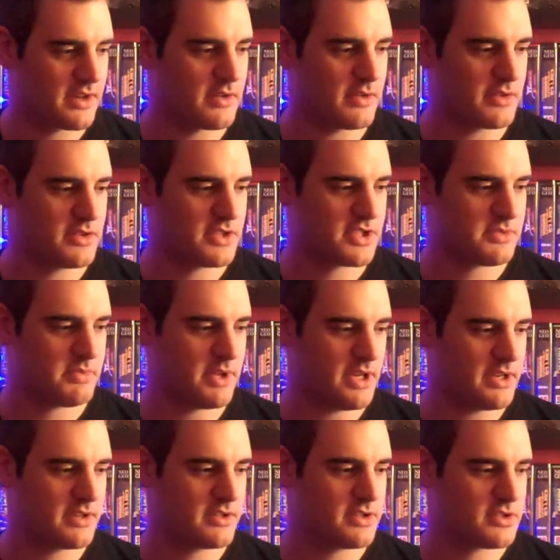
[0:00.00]
Got good
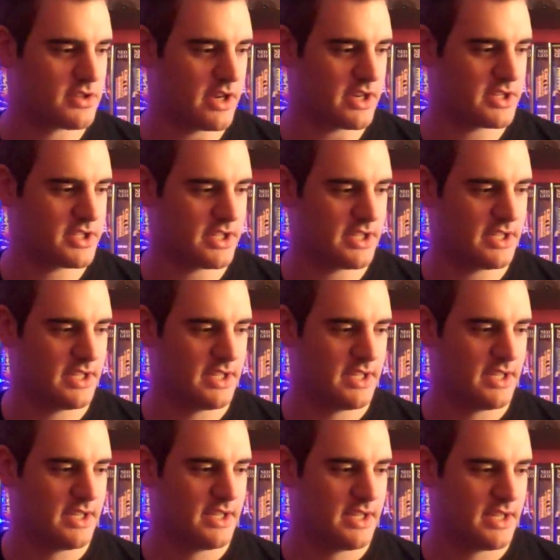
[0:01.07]
speed, good traction,
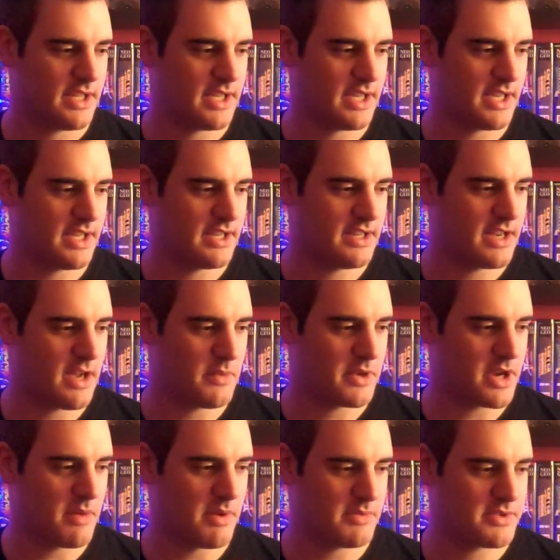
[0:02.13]
and now we
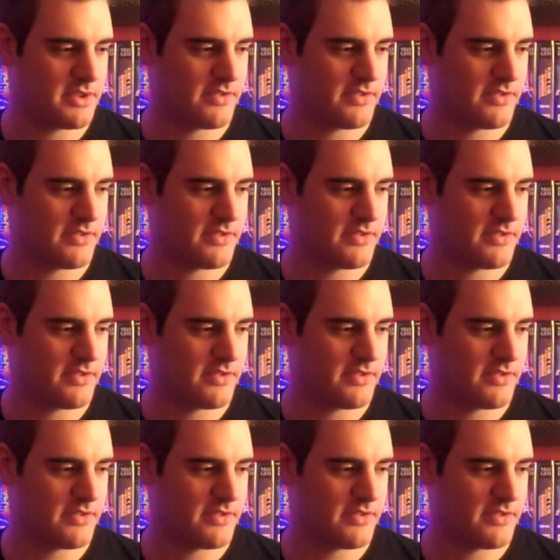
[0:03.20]
come up to the